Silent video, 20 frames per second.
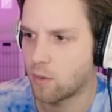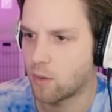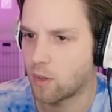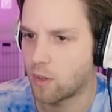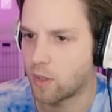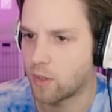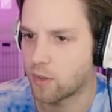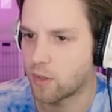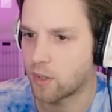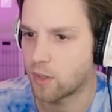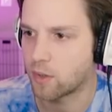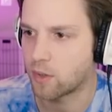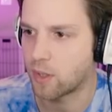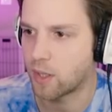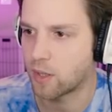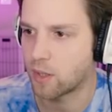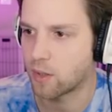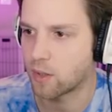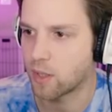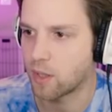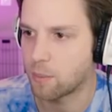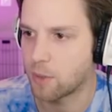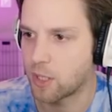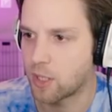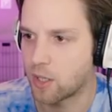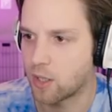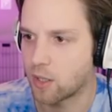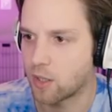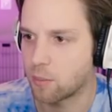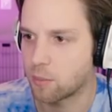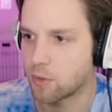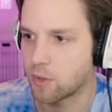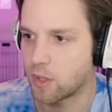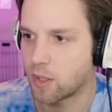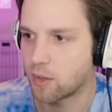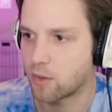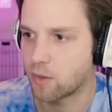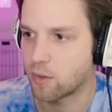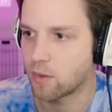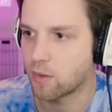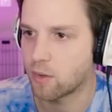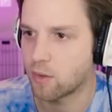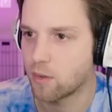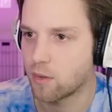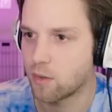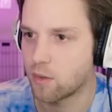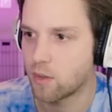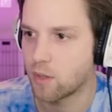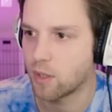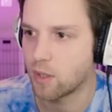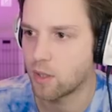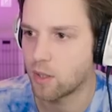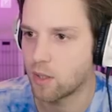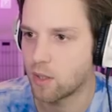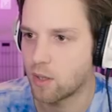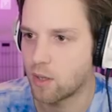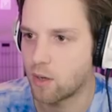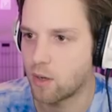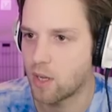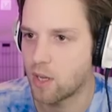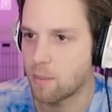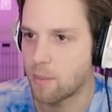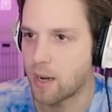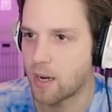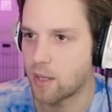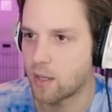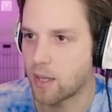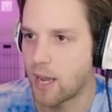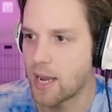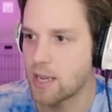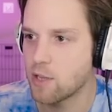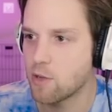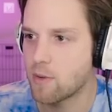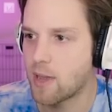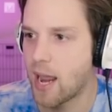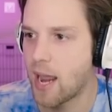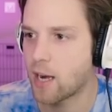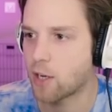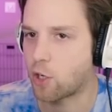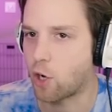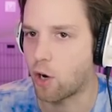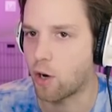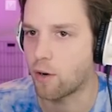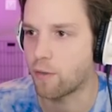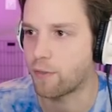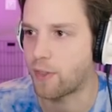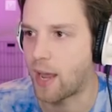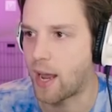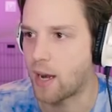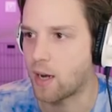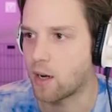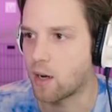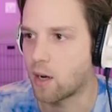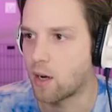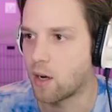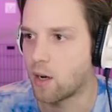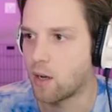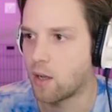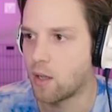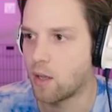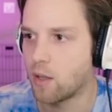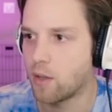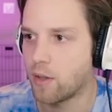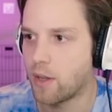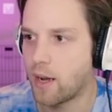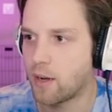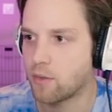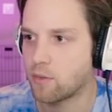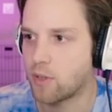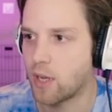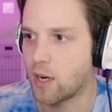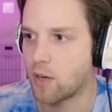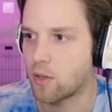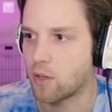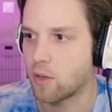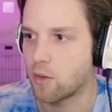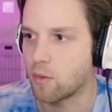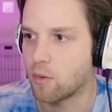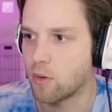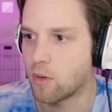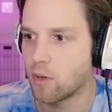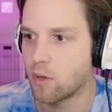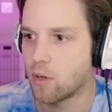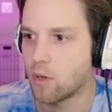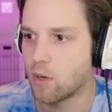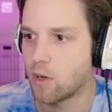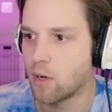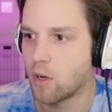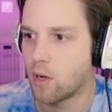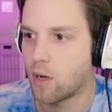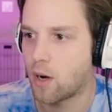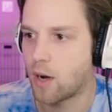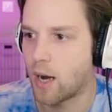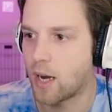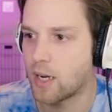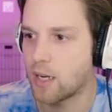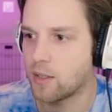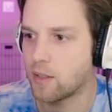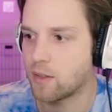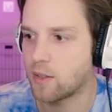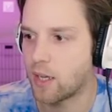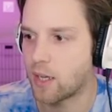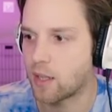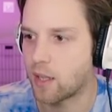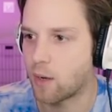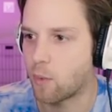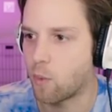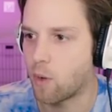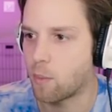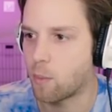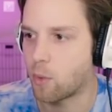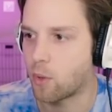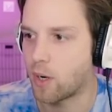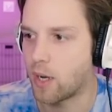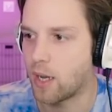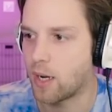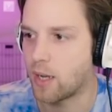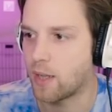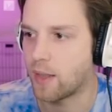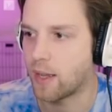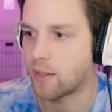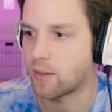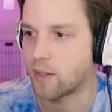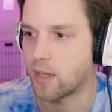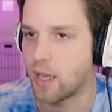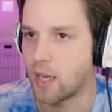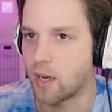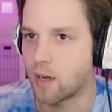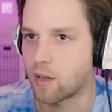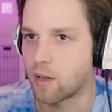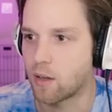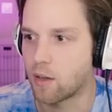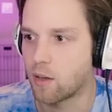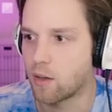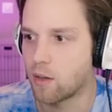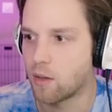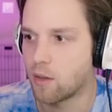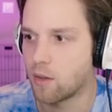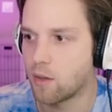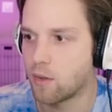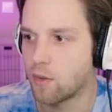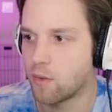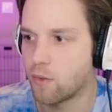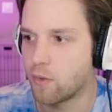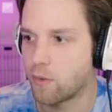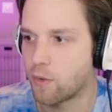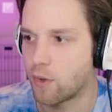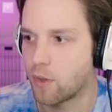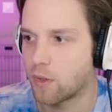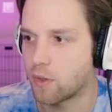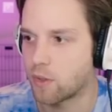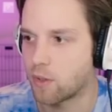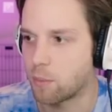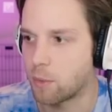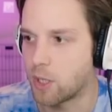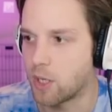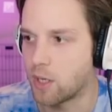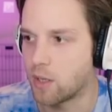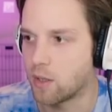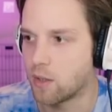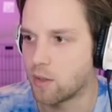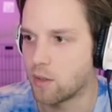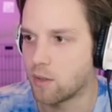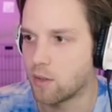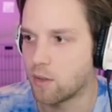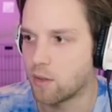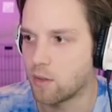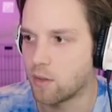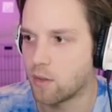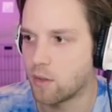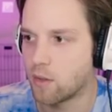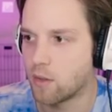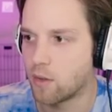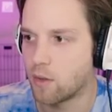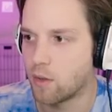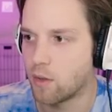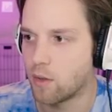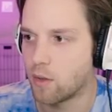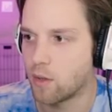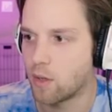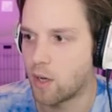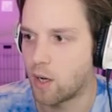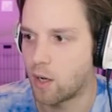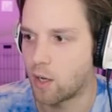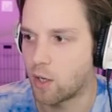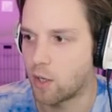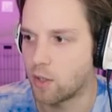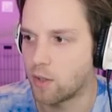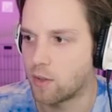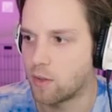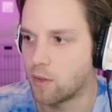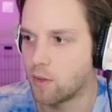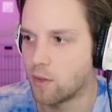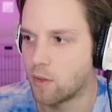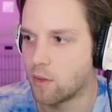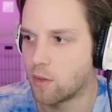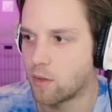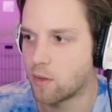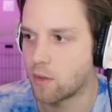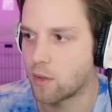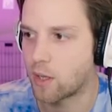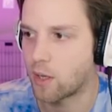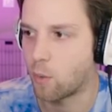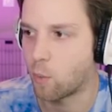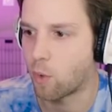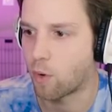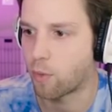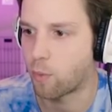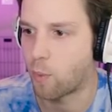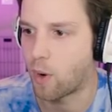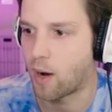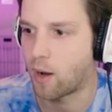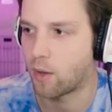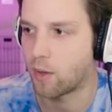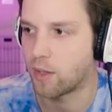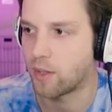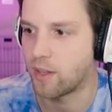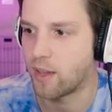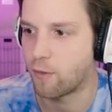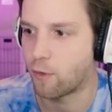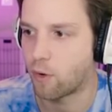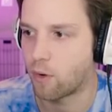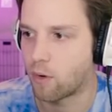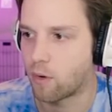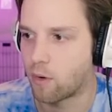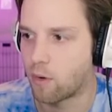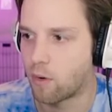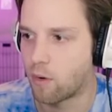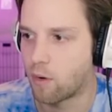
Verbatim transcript: Well, he's going to stand there and let me kill him. So that's, oh, he made it. Hey, you can't curve that. How dare you? All right. I need to take like one more hit and that's it for this to be a good, like a worthwhile endeavor.